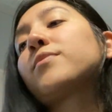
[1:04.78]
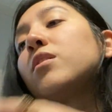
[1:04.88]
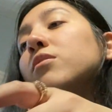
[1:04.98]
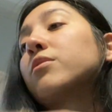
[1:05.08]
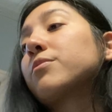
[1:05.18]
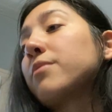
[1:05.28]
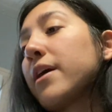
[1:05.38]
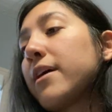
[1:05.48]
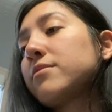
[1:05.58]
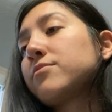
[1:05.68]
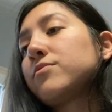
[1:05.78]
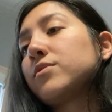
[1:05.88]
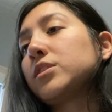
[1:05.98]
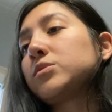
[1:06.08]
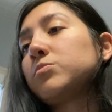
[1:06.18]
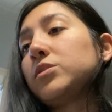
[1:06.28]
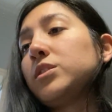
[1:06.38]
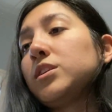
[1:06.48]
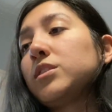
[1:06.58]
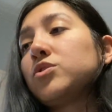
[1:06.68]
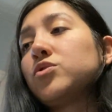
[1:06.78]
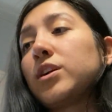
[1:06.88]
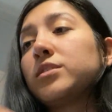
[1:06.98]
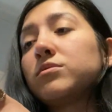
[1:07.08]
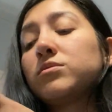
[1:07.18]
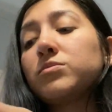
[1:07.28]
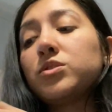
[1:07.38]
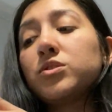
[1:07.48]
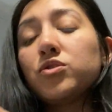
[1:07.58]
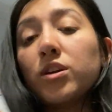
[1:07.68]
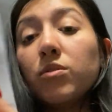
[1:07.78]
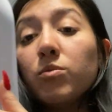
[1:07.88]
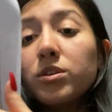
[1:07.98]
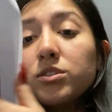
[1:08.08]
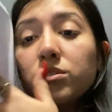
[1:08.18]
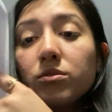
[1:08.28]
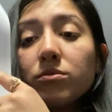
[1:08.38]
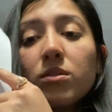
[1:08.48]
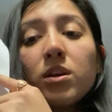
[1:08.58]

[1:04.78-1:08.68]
a graph explaining the trials, which is trial 1 and 2.